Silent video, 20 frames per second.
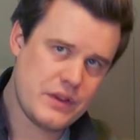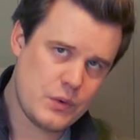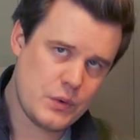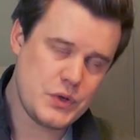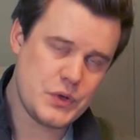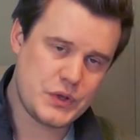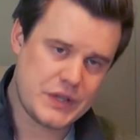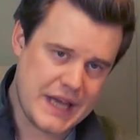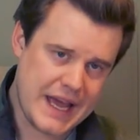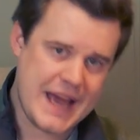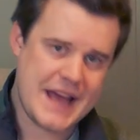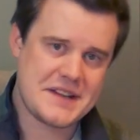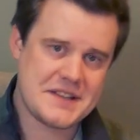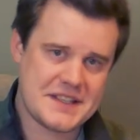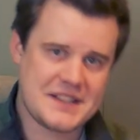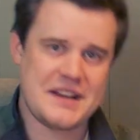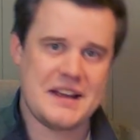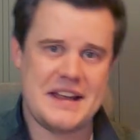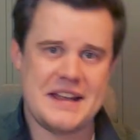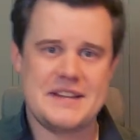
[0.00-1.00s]
though you can
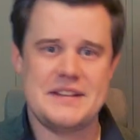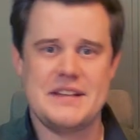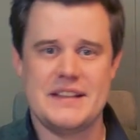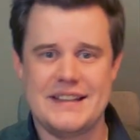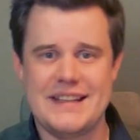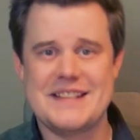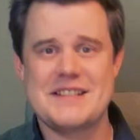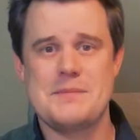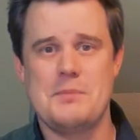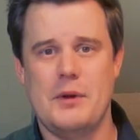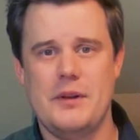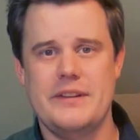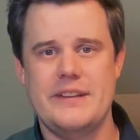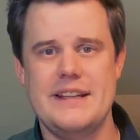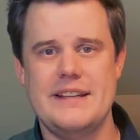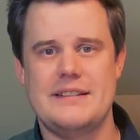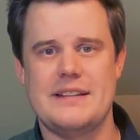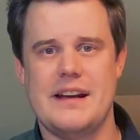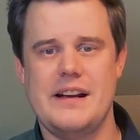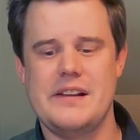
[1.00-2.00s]
scan and get small
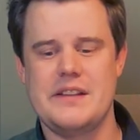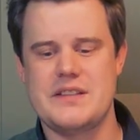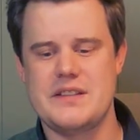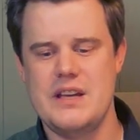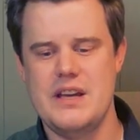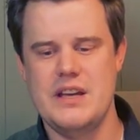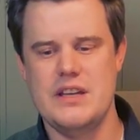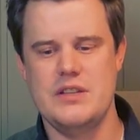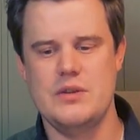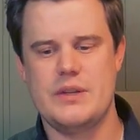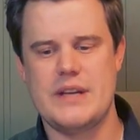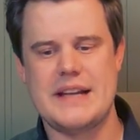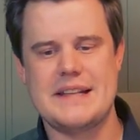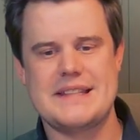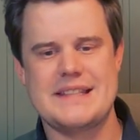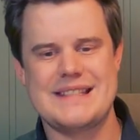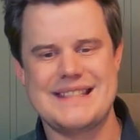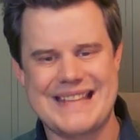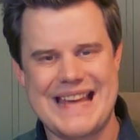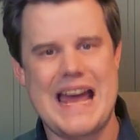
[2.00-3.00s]
details, you can
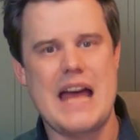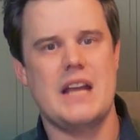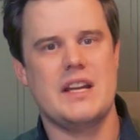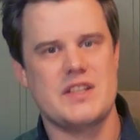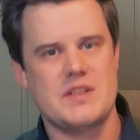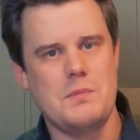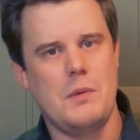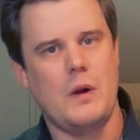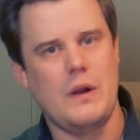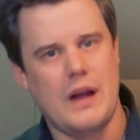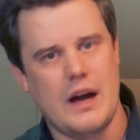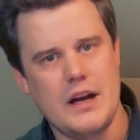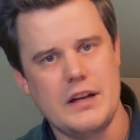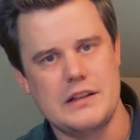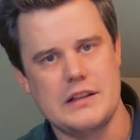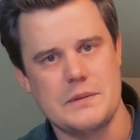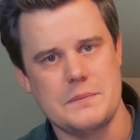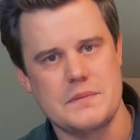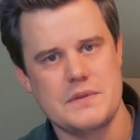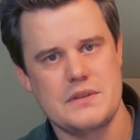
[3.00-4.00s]
scan small
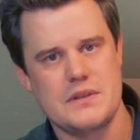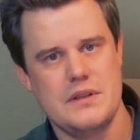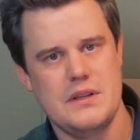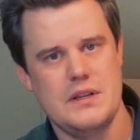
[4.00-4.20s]
items.